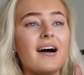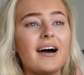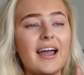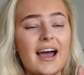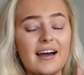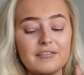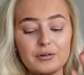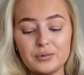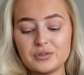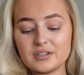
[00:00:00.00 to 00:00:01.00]
I have
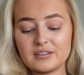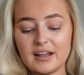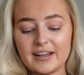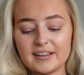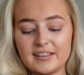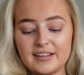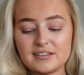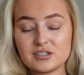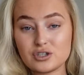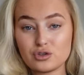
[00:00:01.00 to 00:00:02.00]
ordered like the
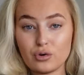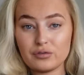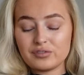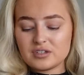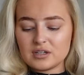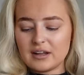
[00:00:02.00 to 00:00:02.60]
soft,